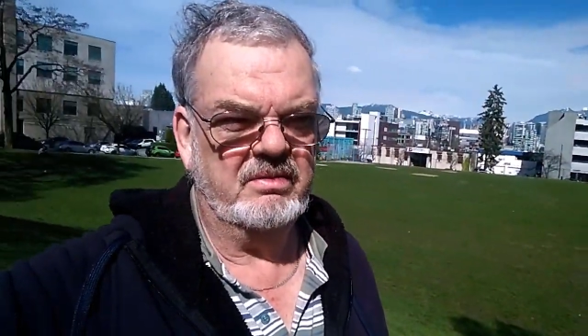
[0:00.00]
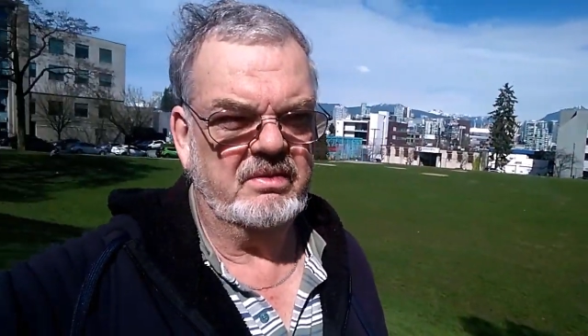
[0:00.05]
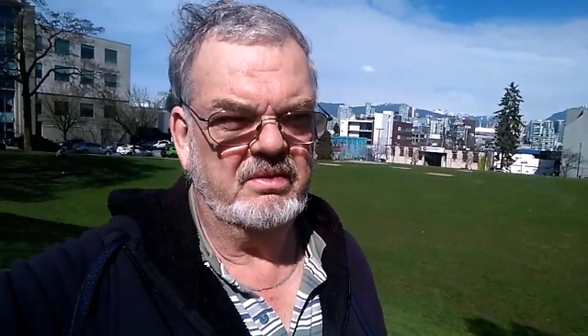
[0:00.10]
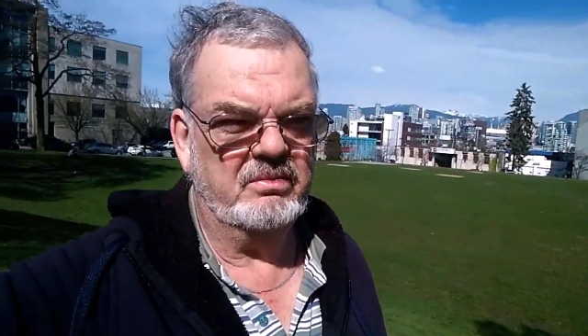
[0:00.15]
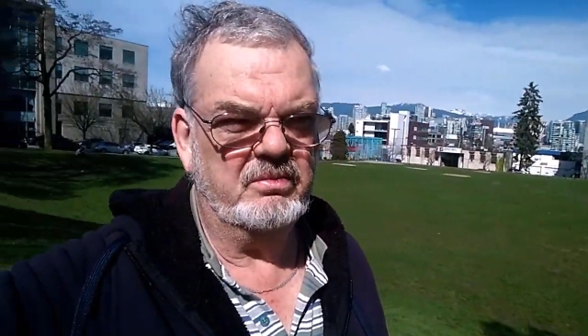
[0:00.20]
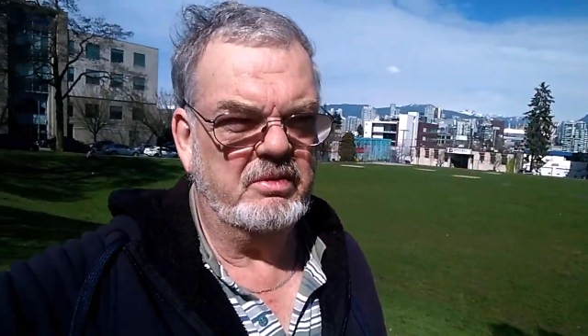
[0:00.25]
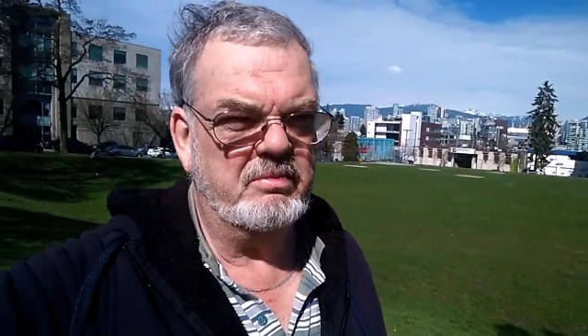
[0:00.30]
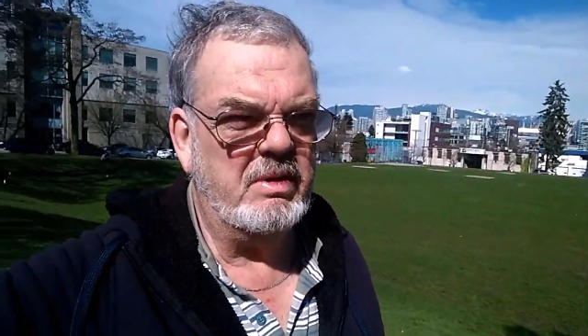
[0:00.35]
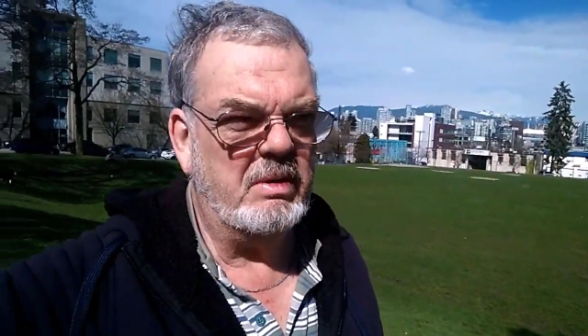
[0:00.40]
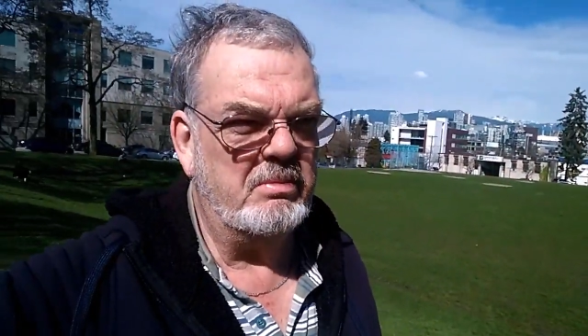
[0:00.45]

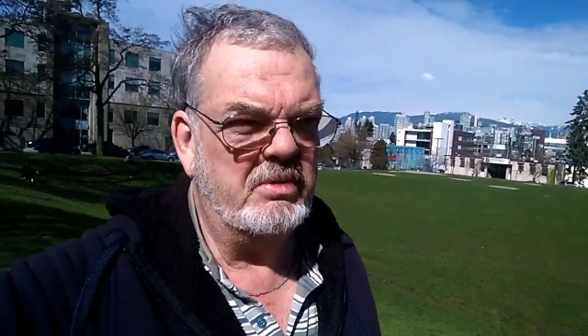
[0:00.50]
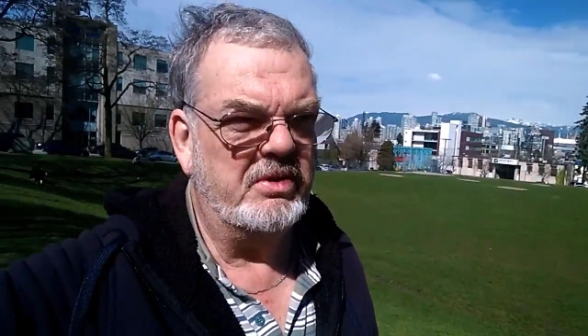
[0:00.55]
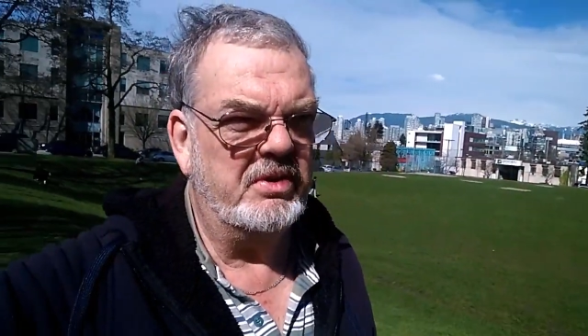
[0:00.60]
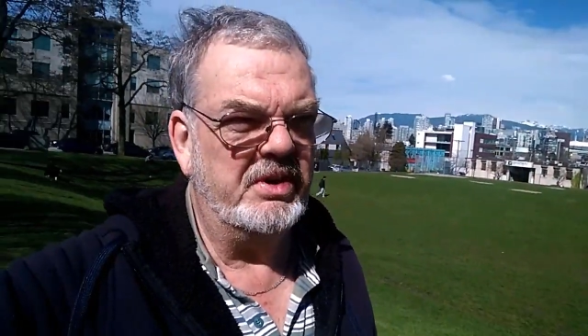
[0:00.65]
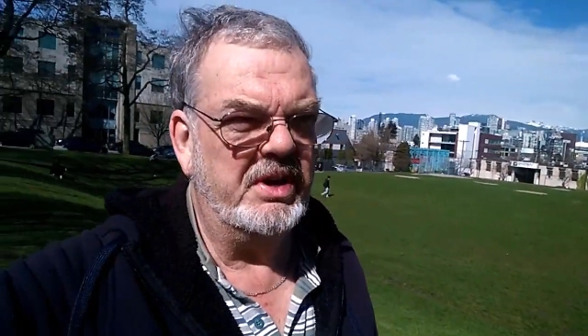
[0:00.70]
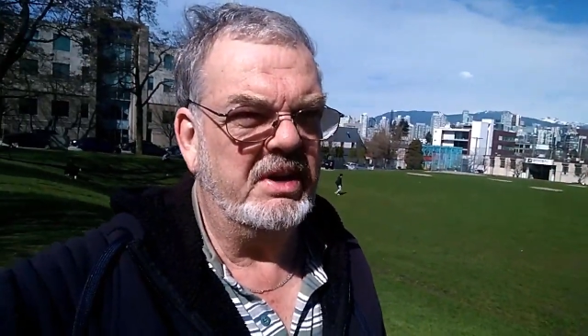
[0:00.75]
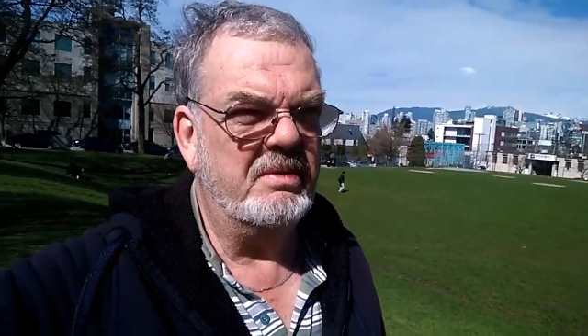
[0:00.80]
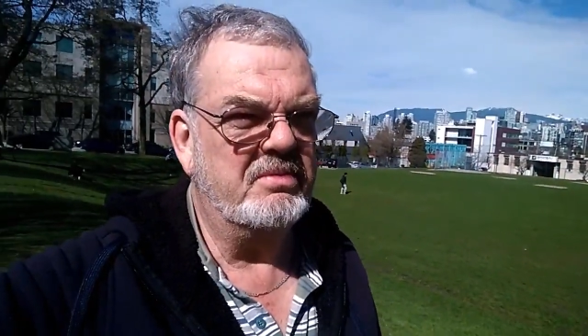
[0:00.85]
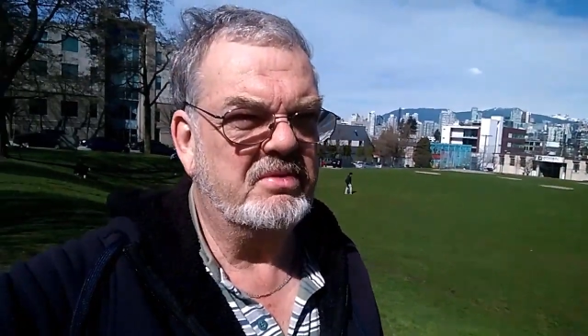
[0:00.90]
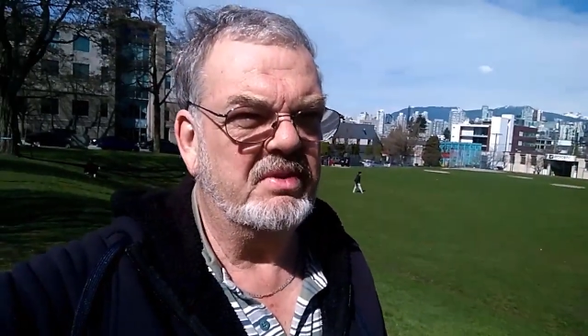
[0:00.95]
remember their
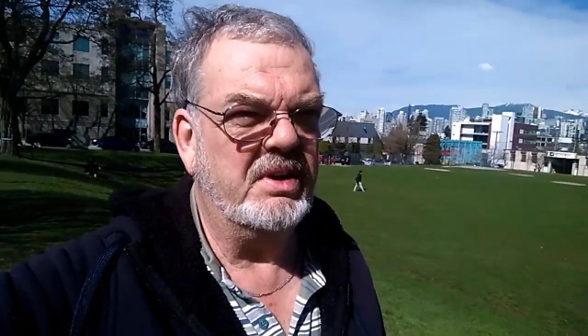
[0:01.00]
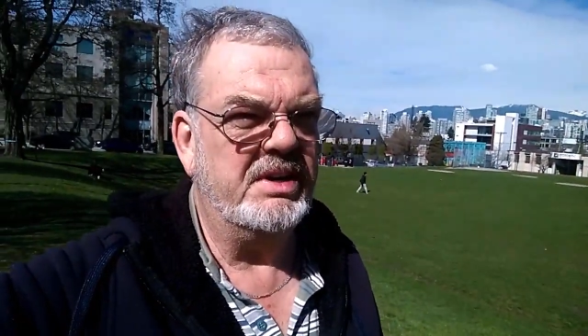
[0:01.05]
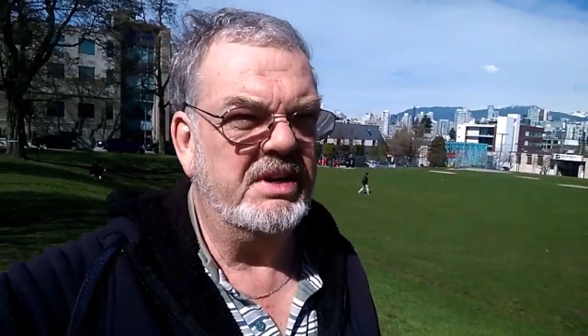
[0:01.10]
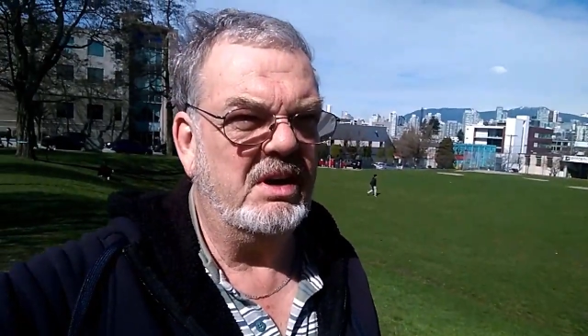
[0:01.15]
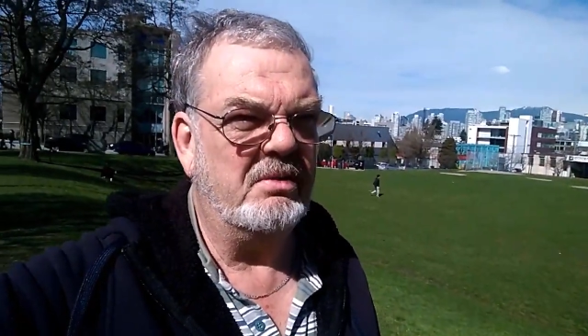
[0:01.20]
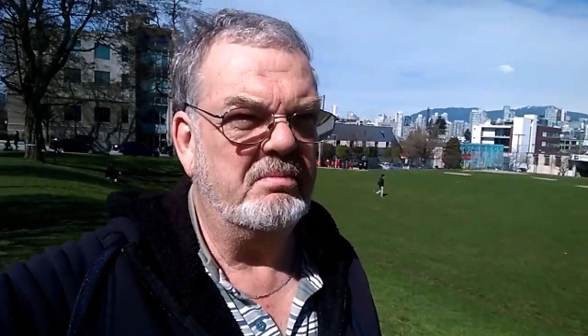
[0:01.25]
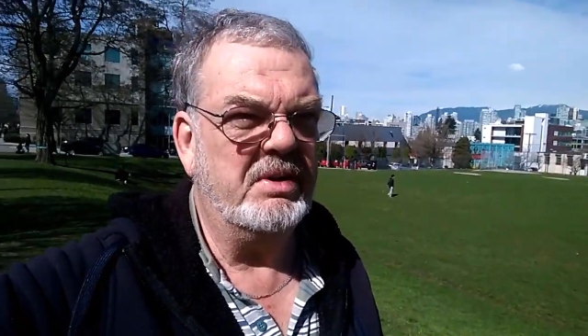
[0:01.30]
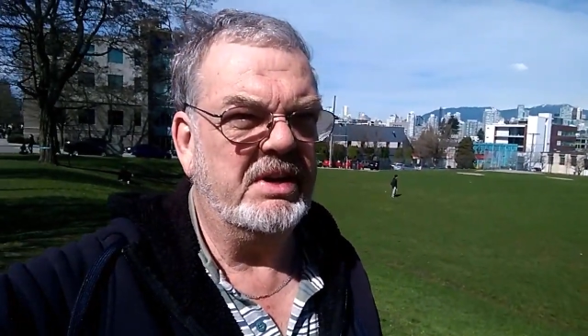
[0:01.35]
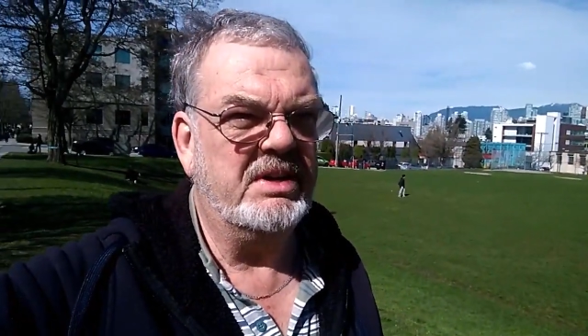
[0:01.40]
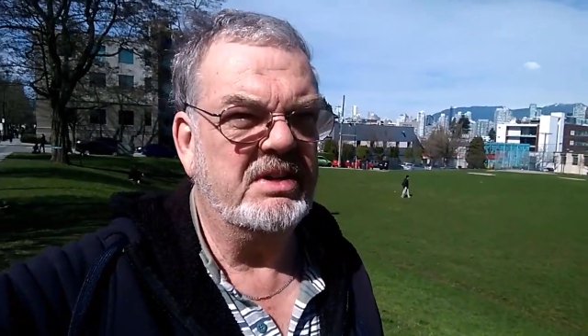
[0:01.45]
names right
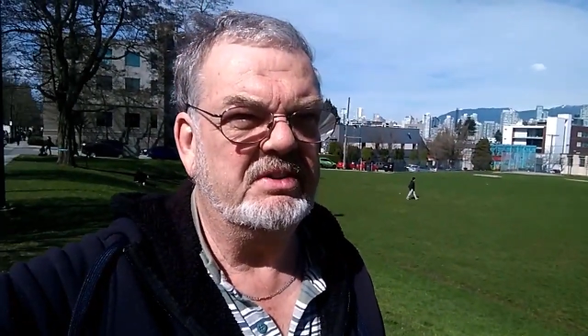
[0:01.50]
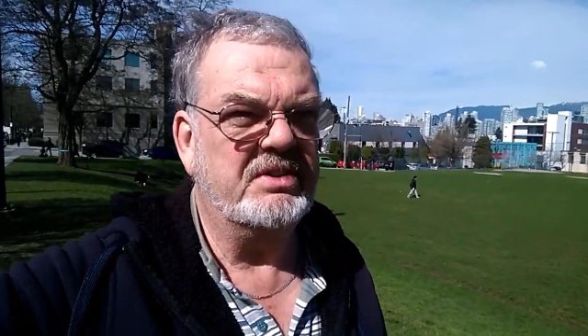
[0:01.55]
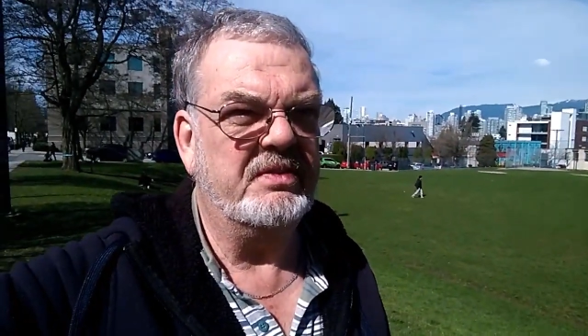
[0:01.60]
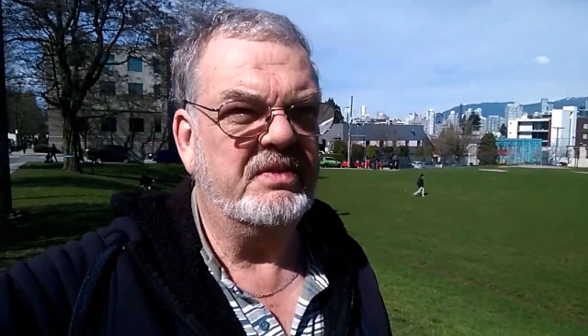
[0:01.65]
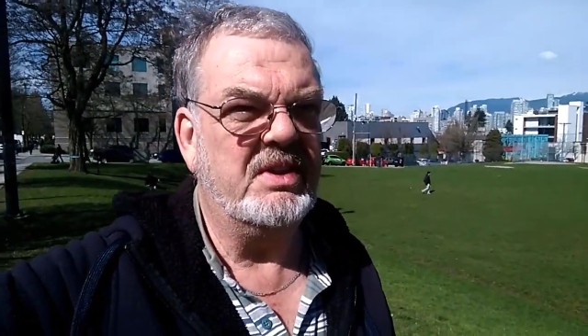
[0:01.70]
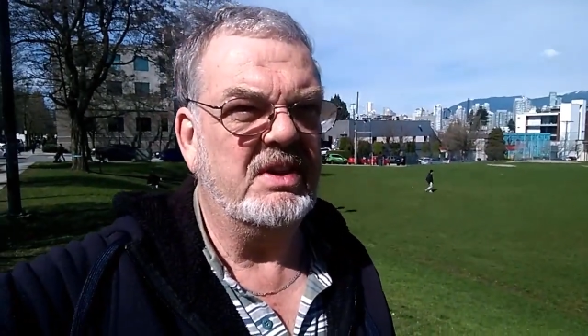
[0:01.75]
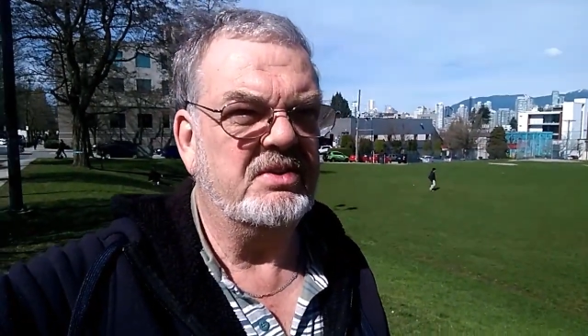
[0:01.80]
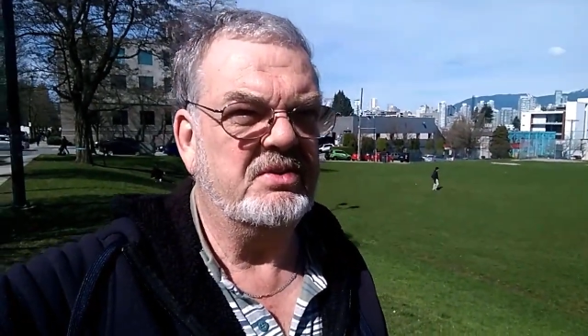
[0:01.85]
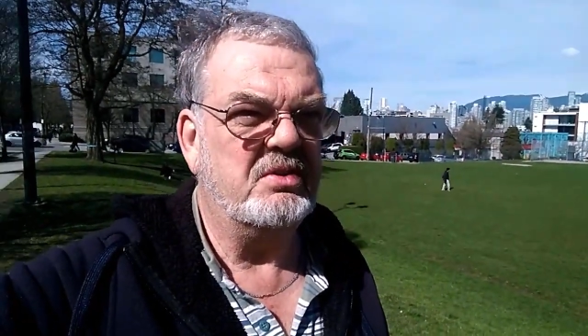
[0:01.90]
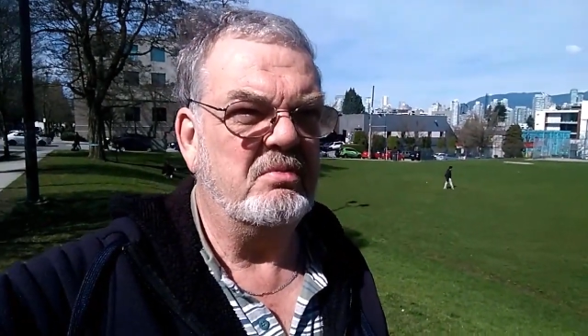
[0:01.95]
now because they've
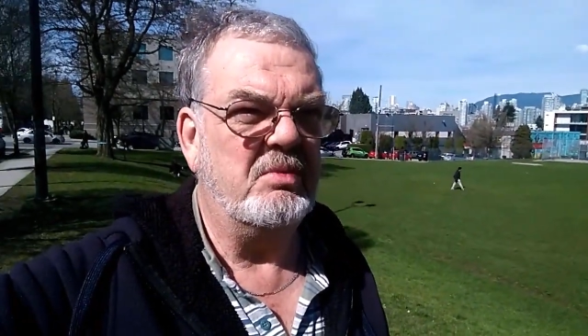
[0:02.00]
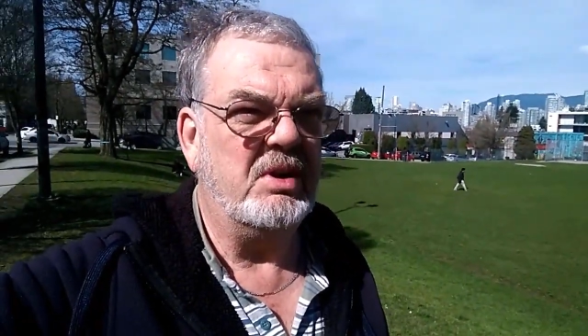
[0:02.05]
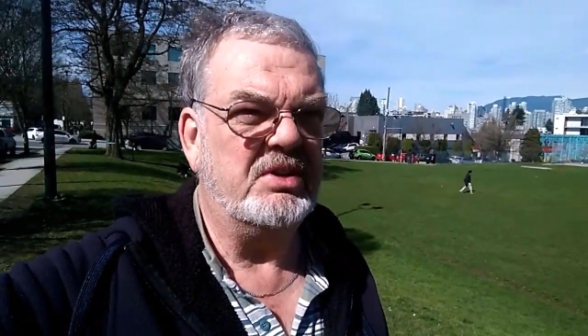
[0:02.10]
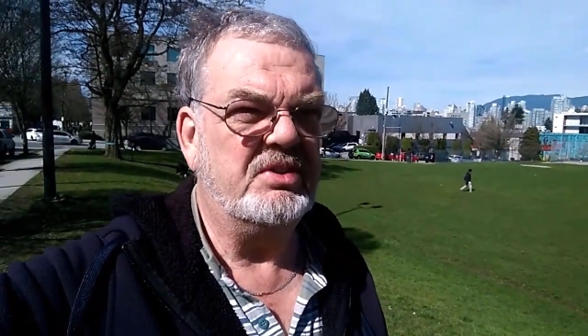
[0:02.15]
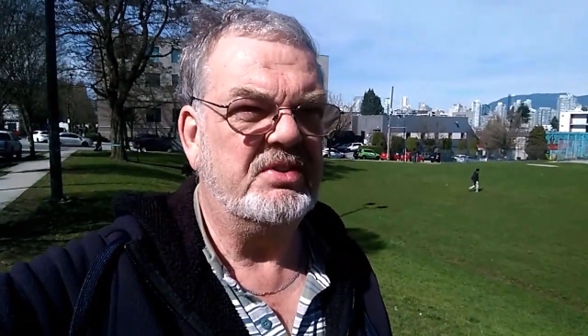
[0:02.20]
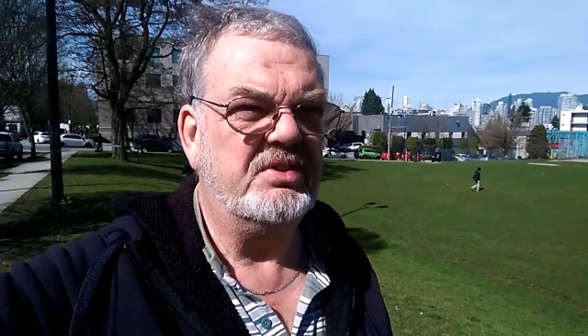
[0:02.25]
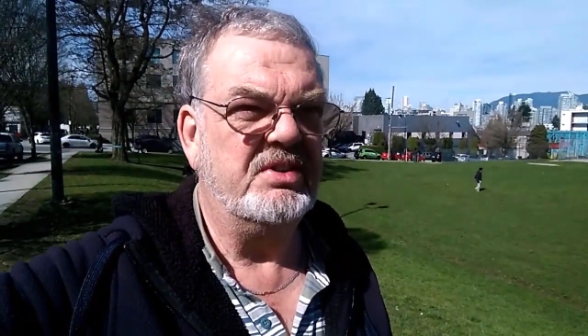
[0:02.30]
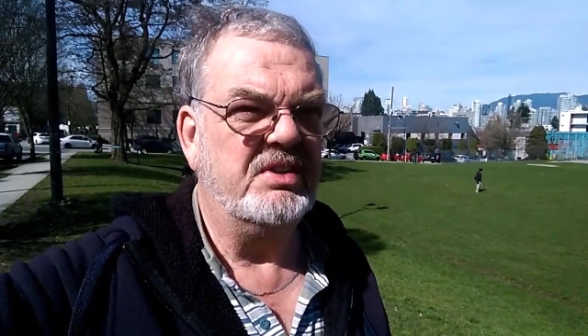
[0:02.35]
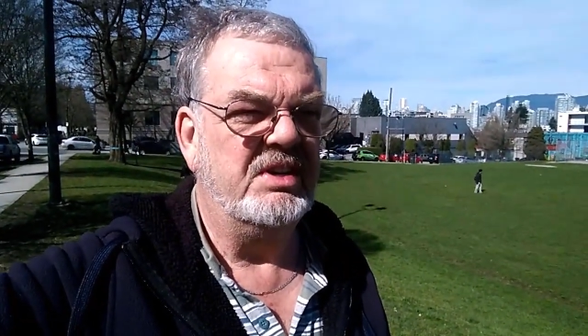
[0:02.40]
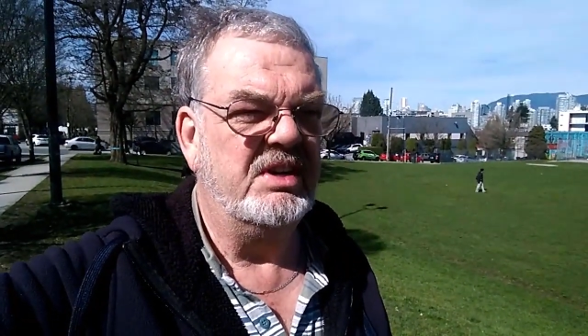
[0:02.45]
got so
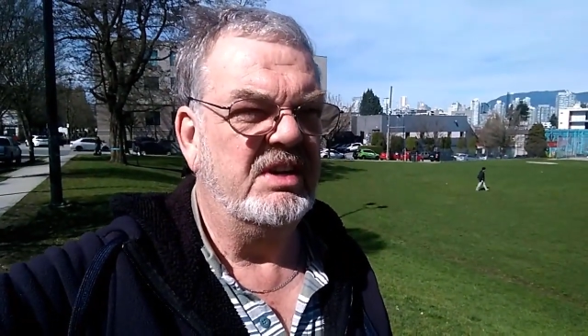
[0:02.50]
much